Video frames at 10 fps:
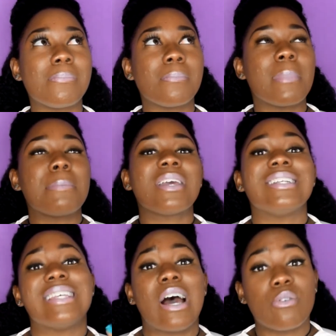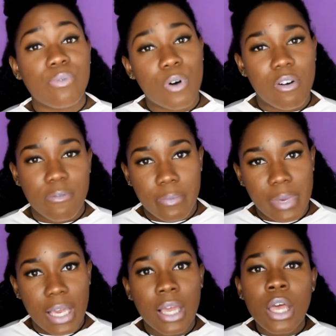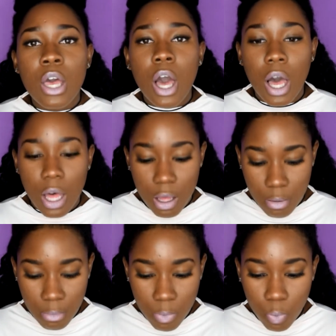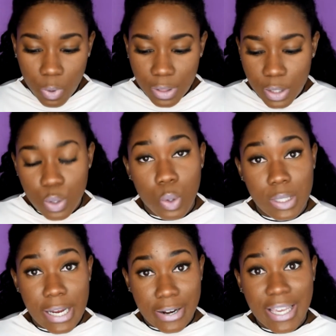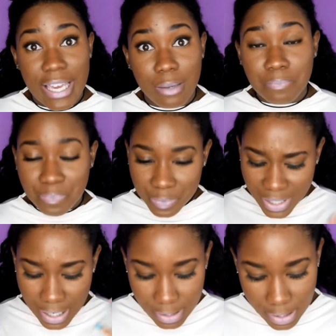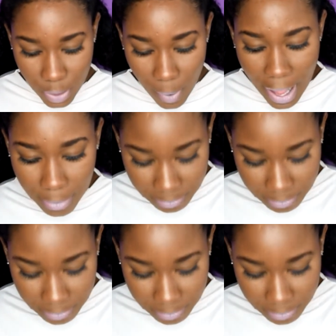maybe a downfall for me with this whole entire kit, and I'll tell you why.